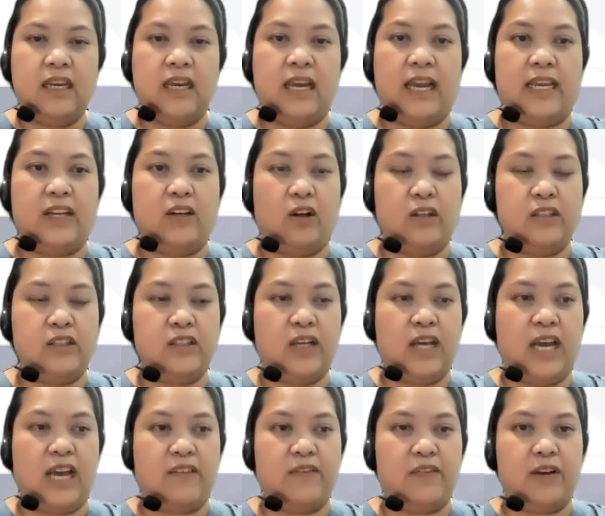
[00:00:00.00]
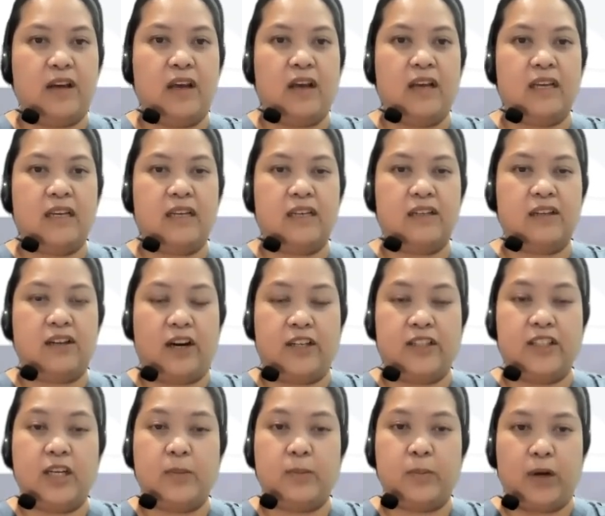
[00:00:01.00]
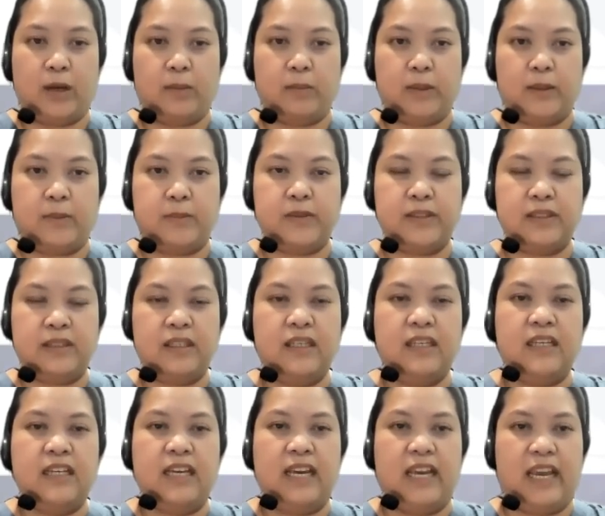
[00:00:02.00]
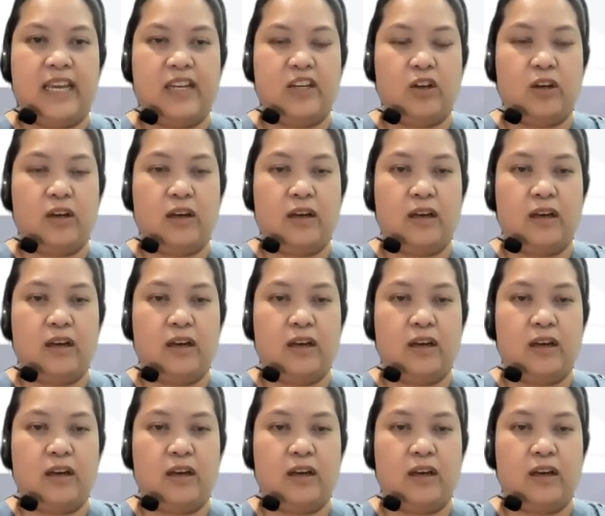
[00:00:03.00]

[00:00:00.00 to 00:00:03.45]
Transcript: and also have cardiac problems and